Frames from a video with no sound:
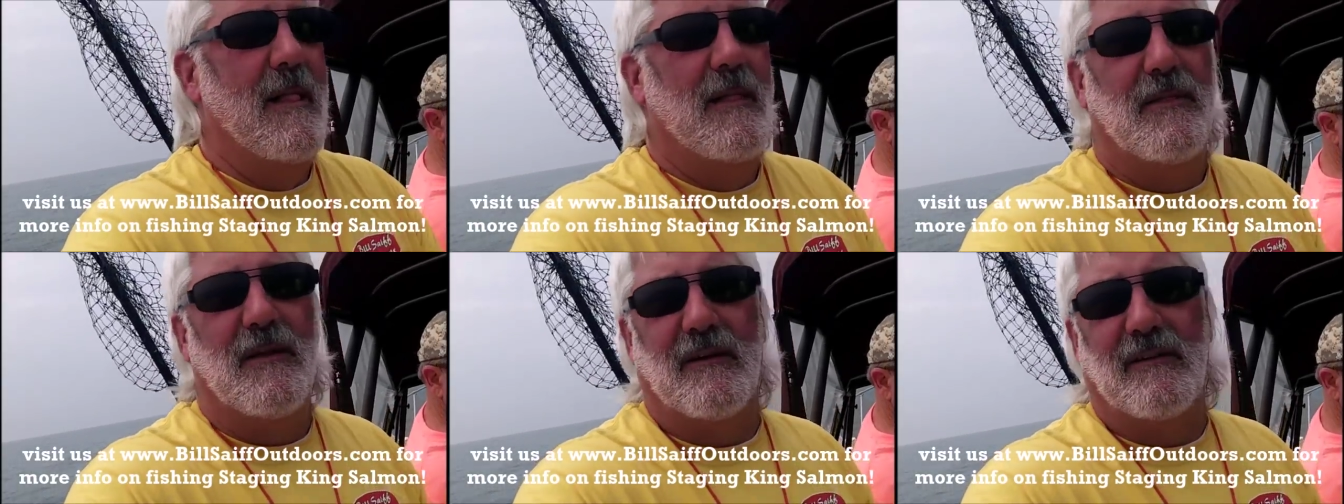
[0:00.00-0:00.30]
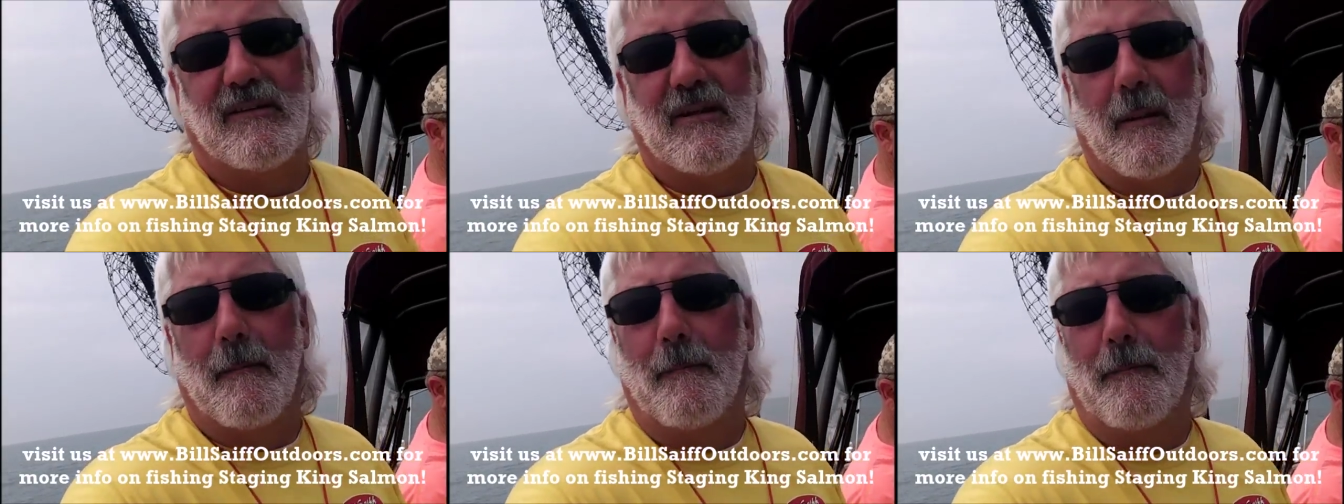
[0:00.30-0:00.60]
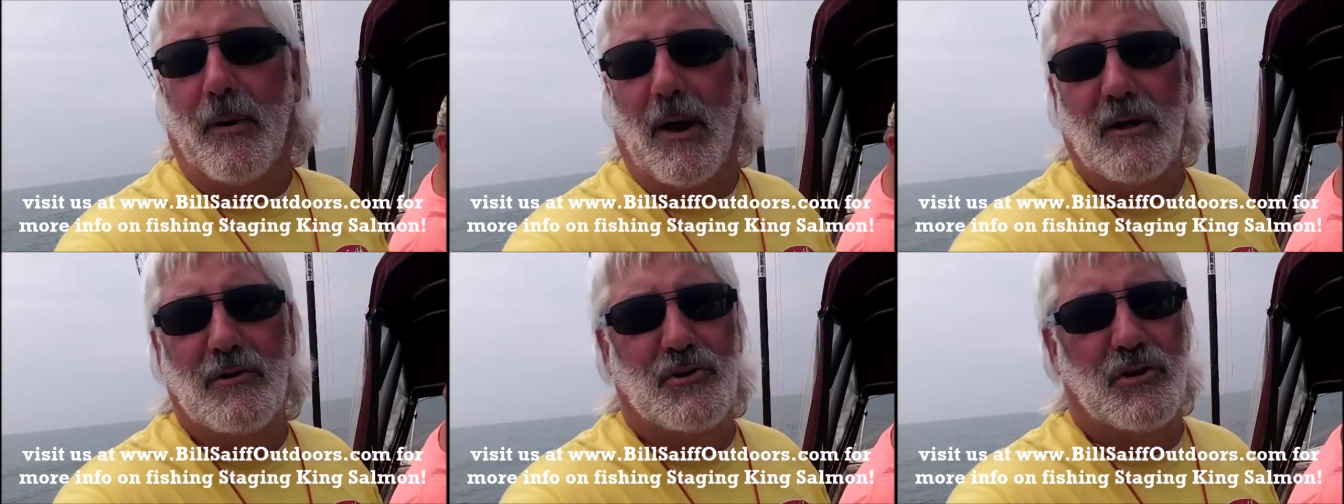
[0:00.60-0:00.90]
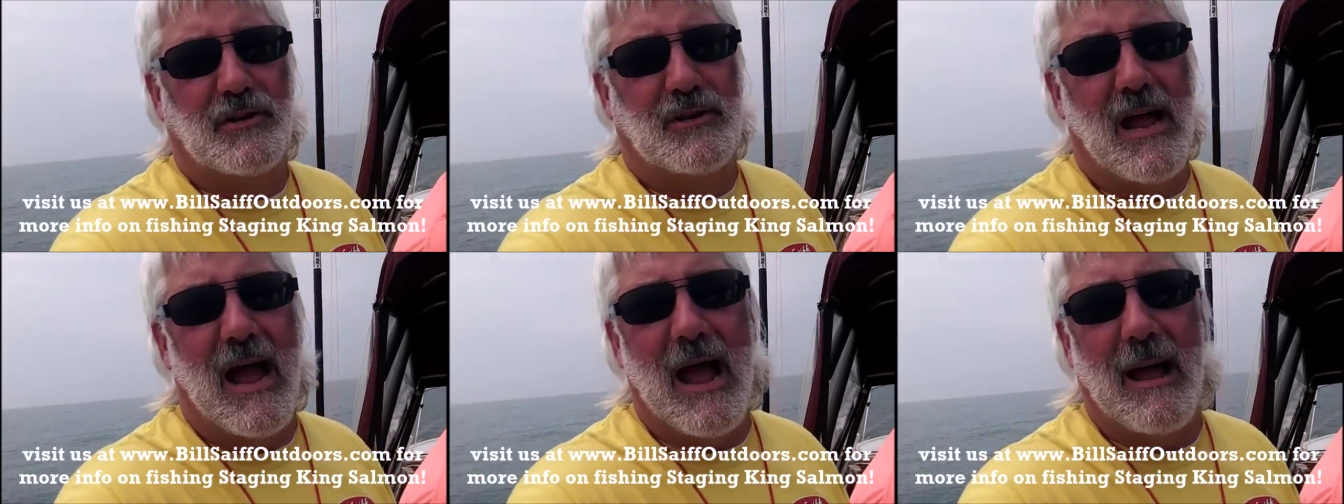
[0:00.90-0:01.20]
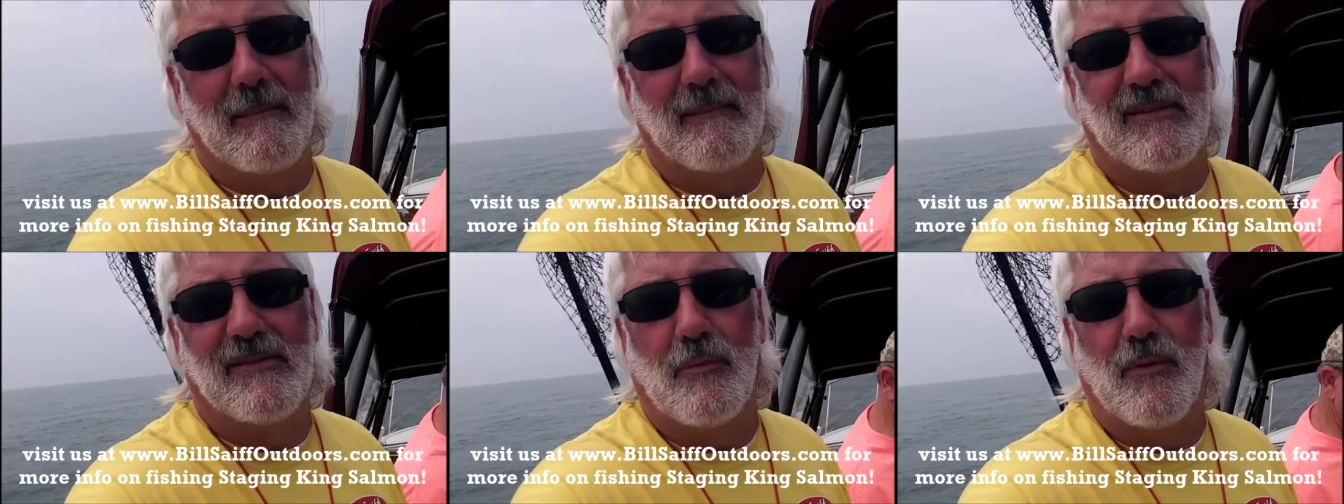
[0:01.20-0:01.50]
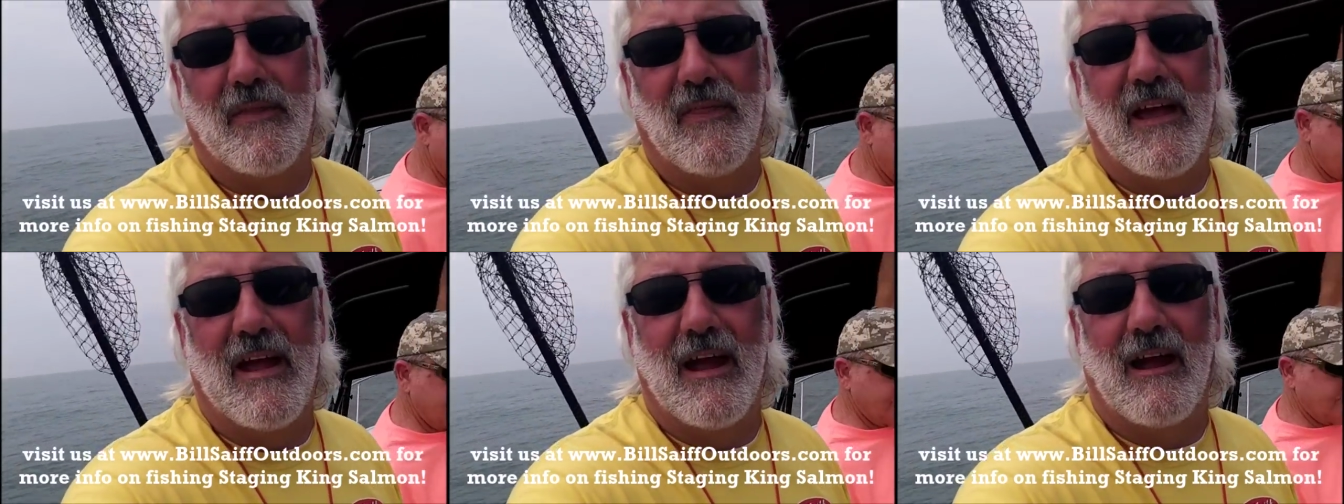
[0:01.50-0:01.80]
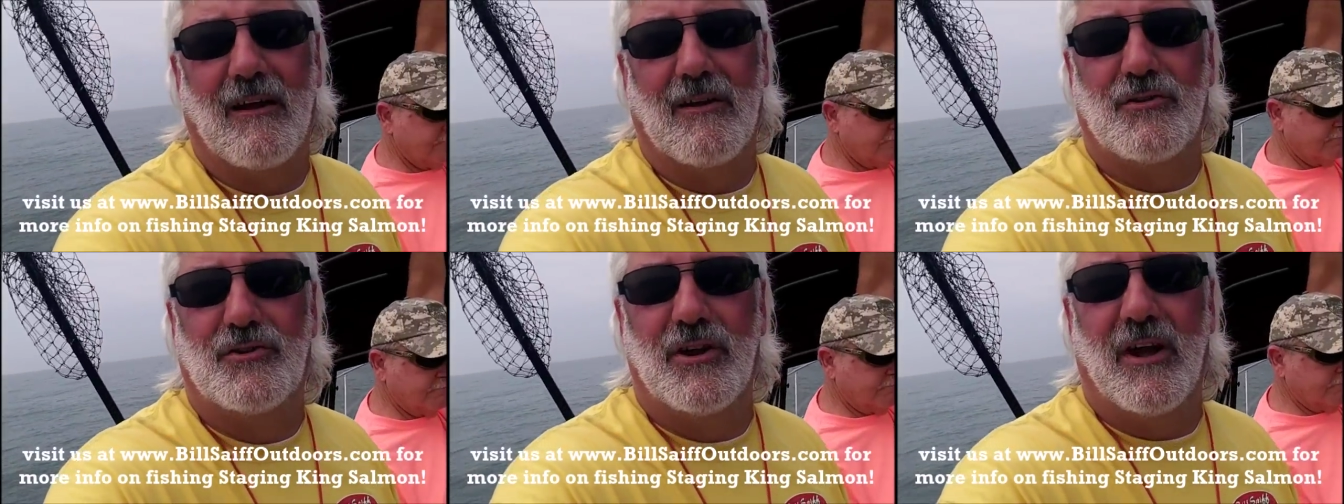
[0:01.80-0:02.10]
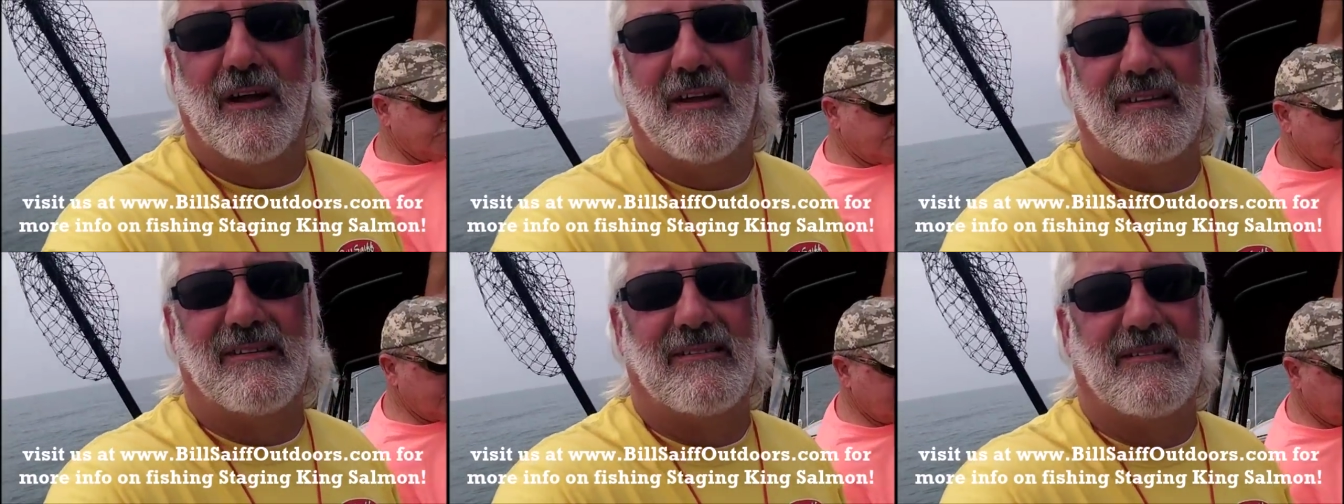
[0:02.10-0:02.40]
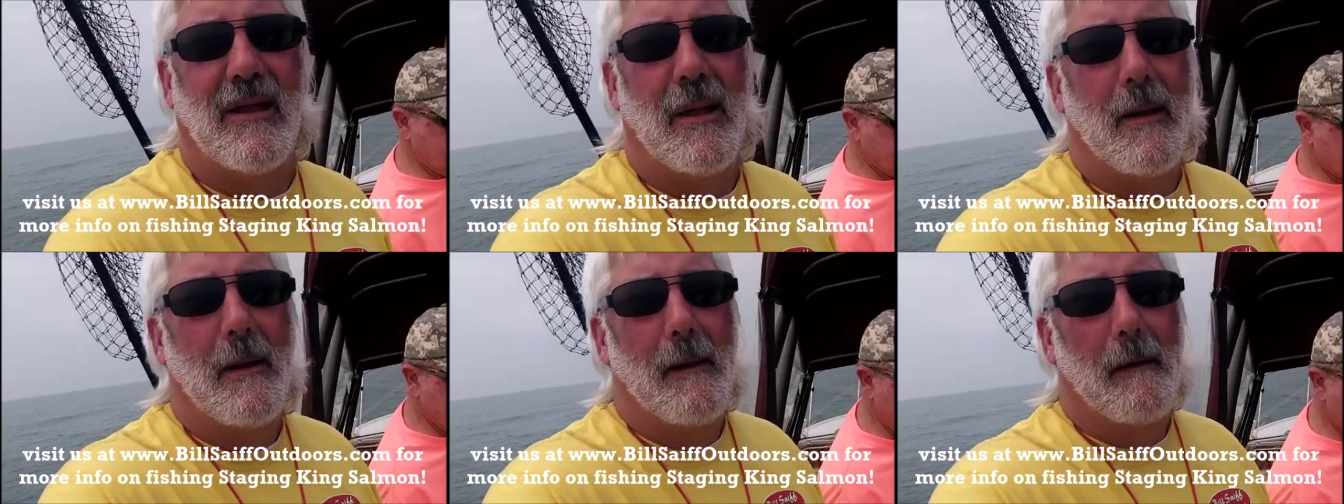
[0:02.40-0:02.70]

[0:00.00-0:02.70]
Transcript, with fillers: There's a bunch of times when they are just